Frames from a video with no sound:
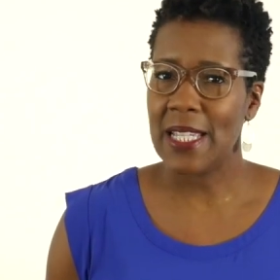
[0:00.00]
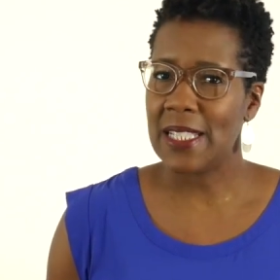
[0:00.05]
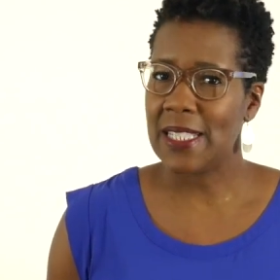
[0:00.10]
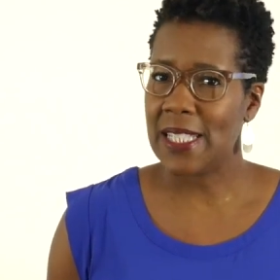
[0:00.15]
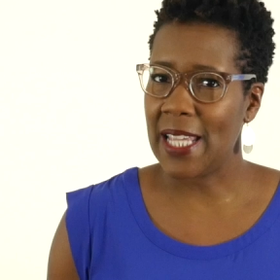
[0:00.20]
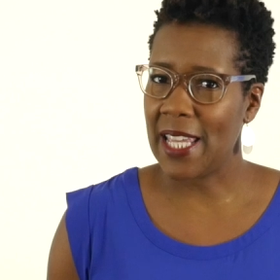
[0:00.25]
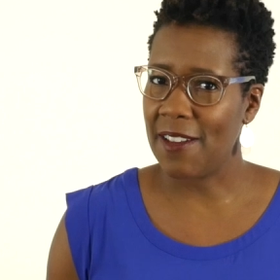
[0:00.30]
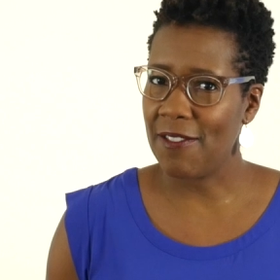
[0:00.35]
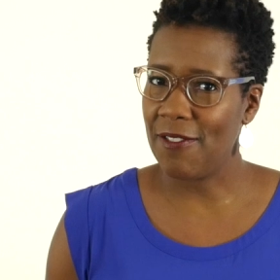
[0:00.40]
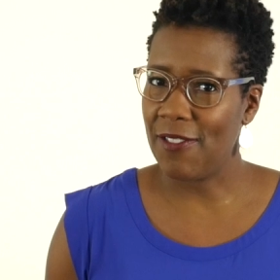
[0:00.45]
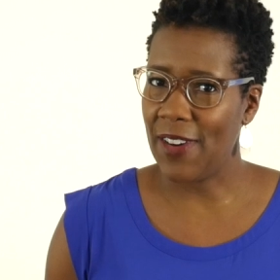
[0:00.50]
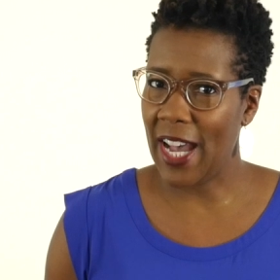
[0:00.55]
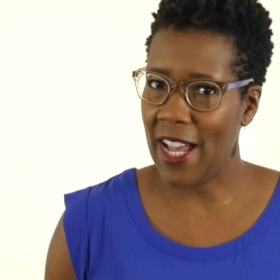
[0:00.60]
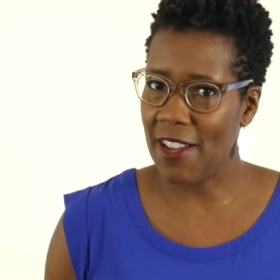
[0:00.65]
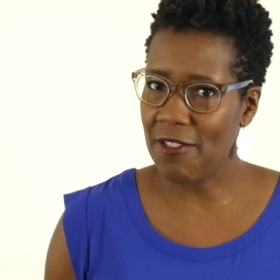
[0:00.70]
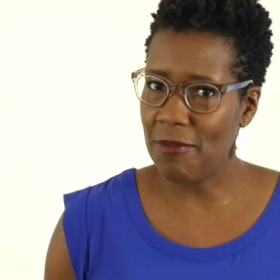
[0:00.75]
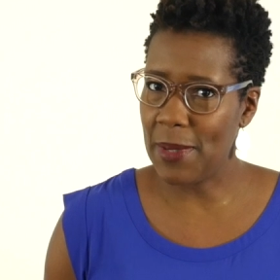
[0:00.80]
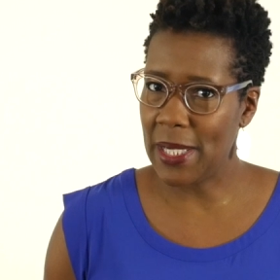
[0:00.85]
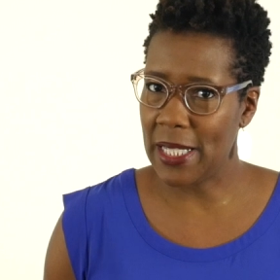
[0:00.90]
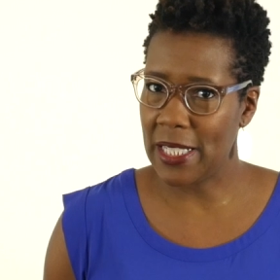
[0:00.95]
take
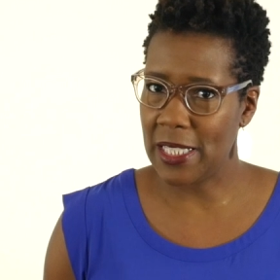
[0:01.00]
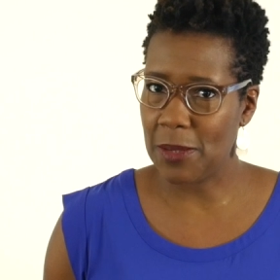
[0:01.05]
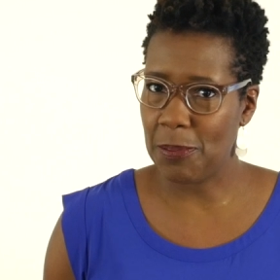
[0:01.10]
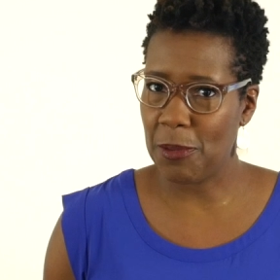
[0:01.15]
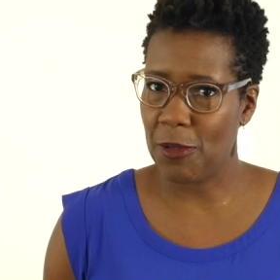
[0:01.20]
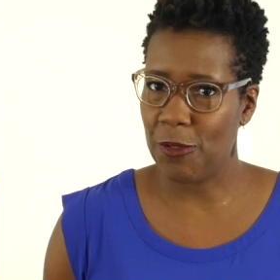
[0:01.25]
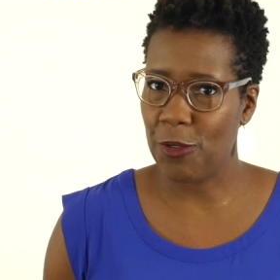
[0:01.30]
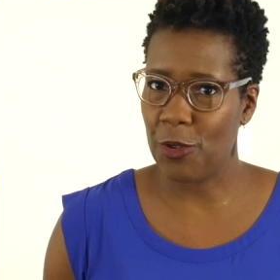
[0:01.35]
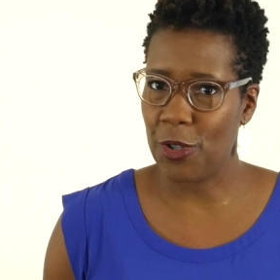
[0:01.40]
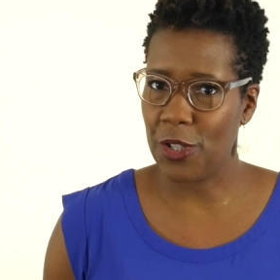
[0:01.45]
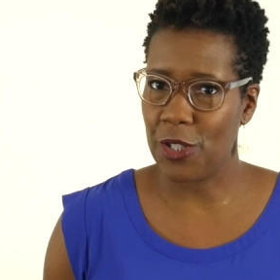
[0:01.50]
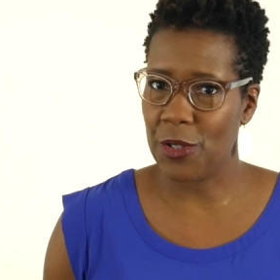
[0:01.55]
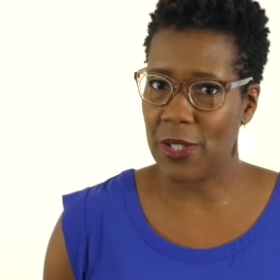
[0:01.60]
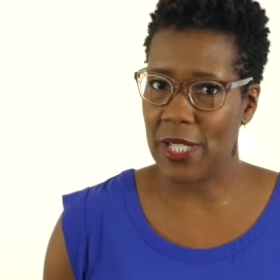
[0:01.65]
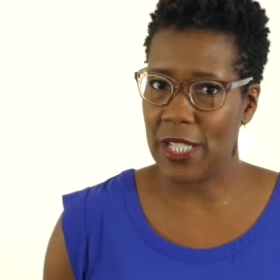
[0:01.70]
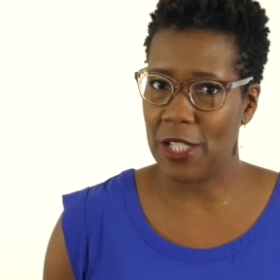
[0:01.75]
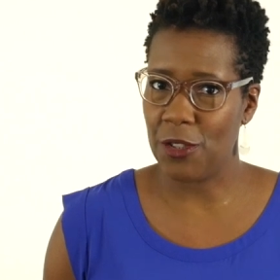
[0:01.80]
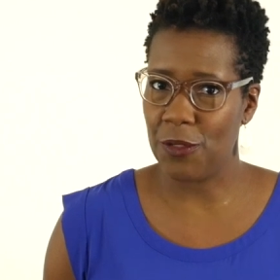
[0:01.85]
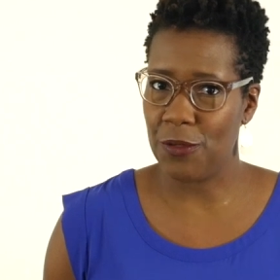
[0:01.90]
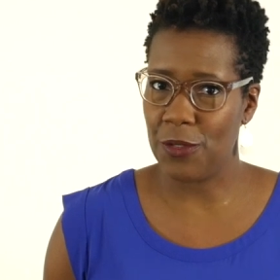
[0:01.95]
5 minutes before your
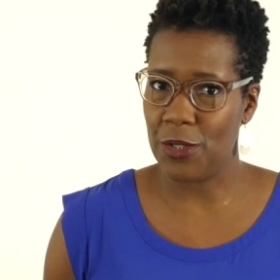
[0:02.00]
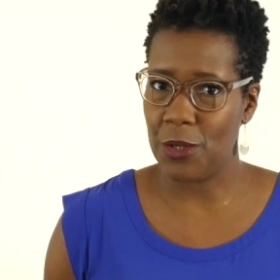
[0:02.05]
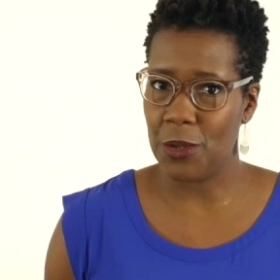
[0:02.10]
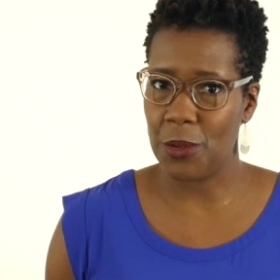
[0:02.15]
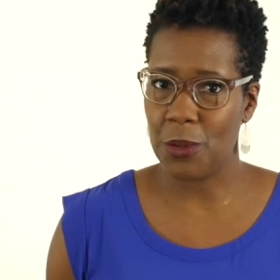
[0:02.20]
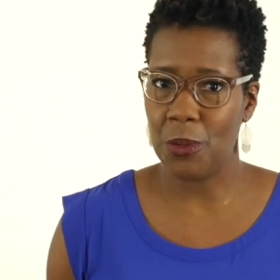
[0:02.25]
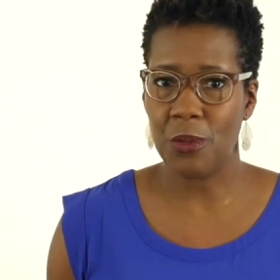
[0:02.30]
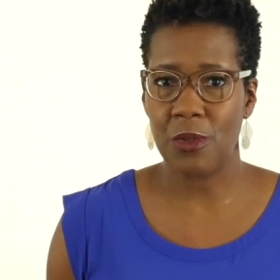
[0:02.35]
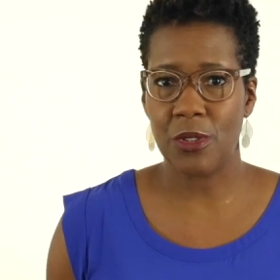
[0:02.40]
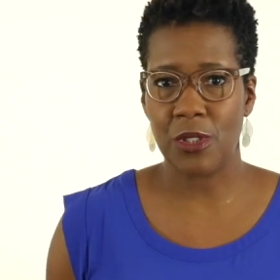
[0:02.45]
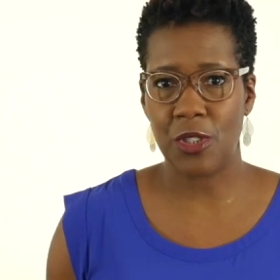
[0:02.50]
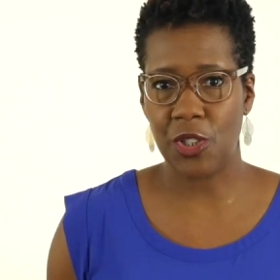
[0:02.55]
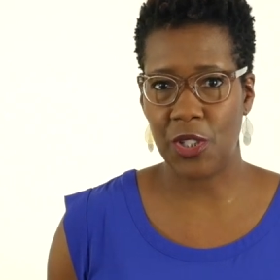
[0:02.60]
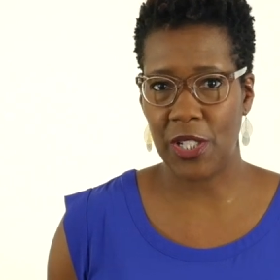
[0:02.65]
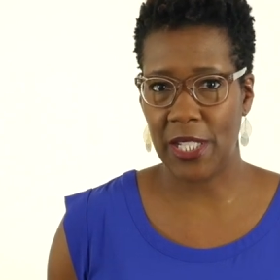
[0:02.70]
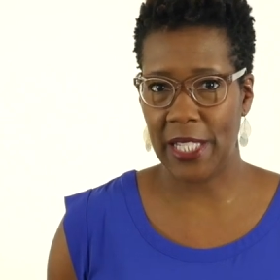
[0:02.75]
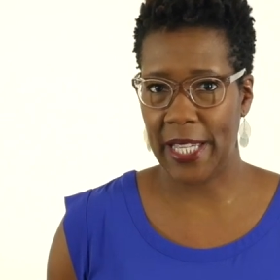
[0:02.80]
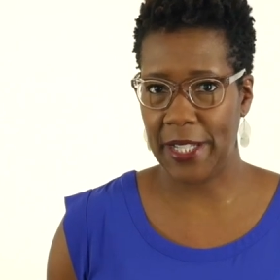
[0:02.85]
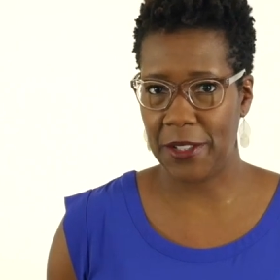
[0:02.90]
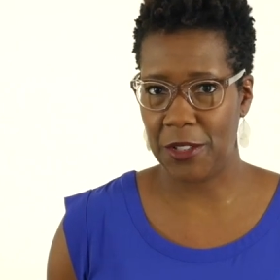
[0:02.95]
interview to
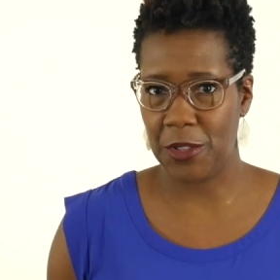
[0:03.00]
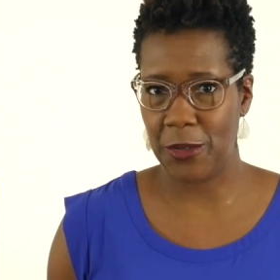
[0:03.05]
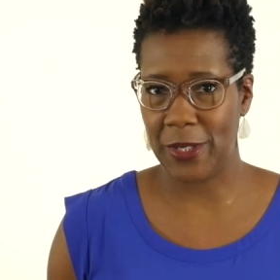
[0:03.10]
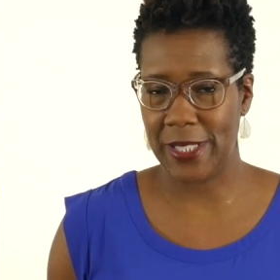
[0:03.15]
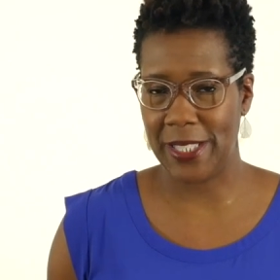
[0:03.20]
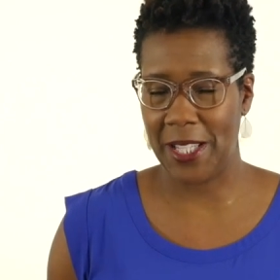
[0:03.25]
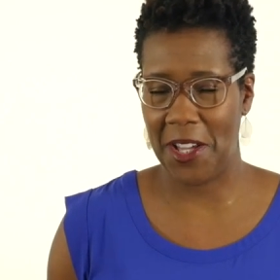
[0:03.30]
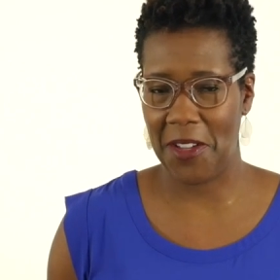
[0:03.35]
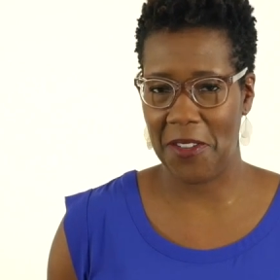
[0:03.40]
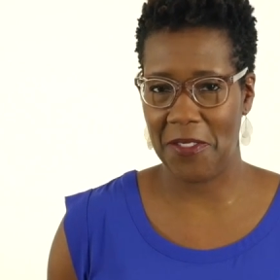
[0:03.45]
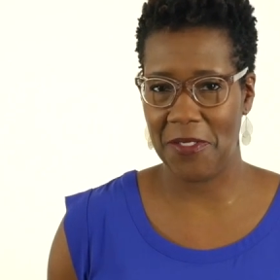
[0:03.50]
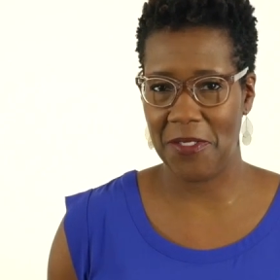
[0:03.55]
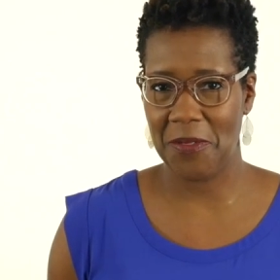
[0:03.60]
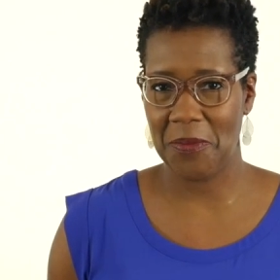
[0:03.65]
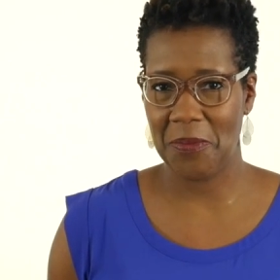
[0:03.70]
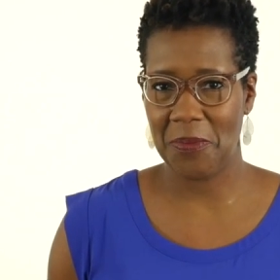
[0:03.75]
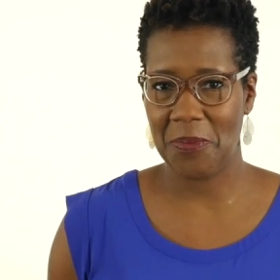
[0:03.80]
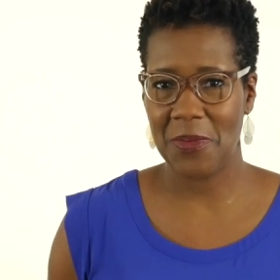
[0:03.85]
collect yourself.